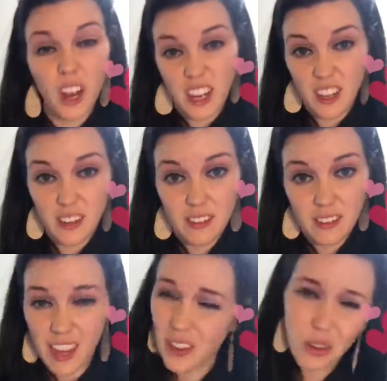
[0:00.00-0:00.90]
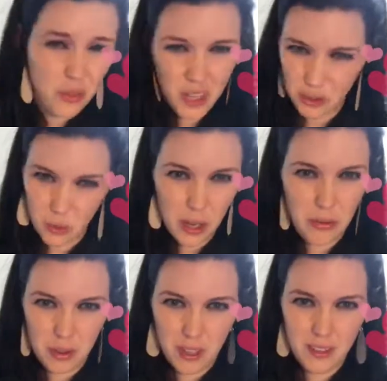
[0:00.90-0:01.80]
ready? I don't know if you guys are ready
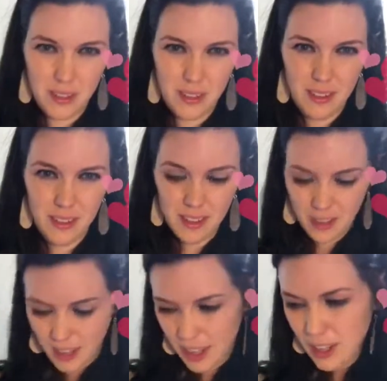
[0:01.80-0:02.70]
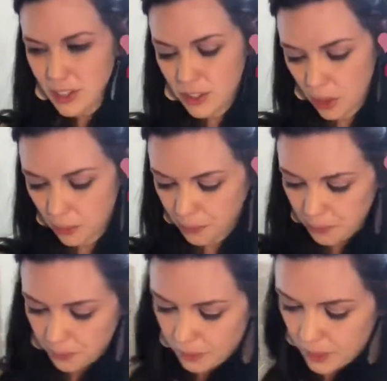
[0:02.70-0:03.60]
for this. So,
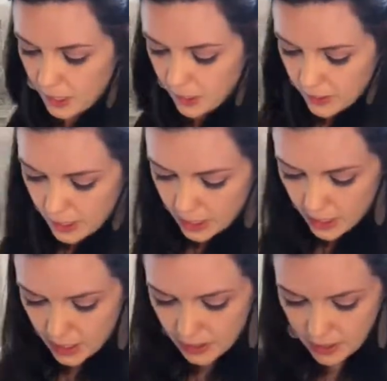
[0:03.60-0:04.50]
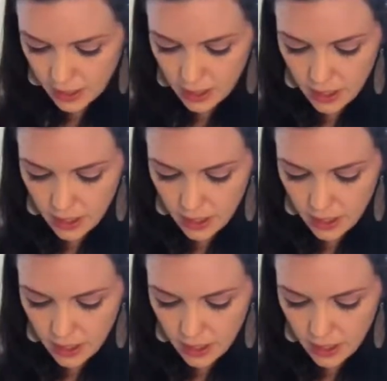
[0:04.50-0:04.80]
this is